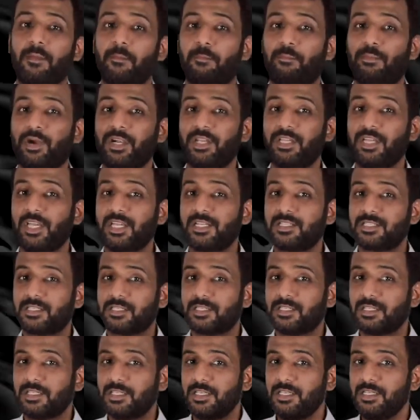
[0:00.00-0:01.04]
But yet,
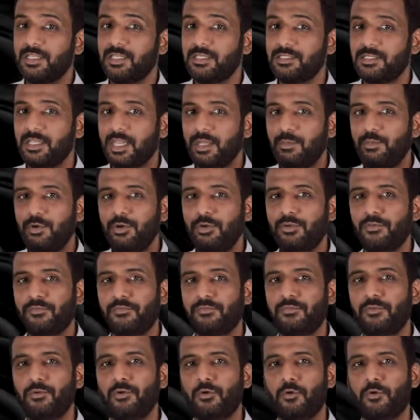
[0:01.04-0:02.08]
it is able to
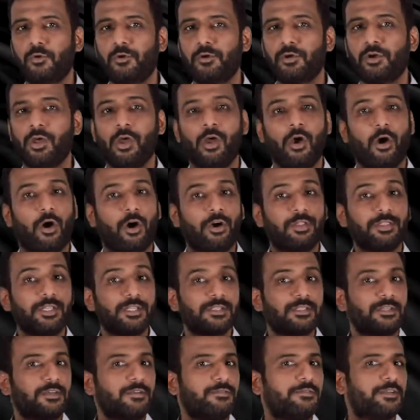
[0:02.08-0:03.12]
float on the
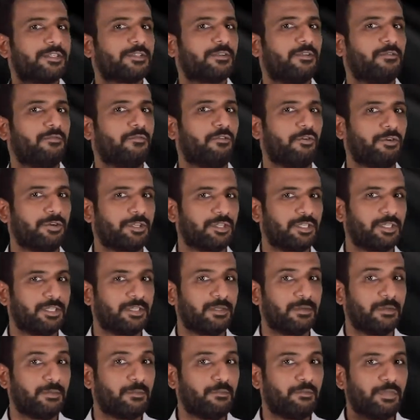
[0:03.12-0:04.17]
surface of water
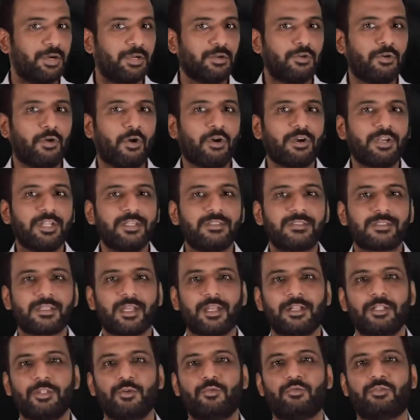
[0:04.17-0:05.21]
but not
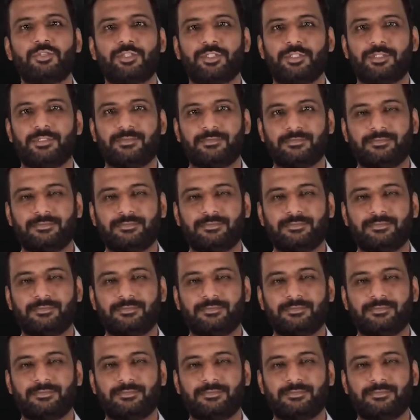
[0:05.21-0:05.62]
inside the water.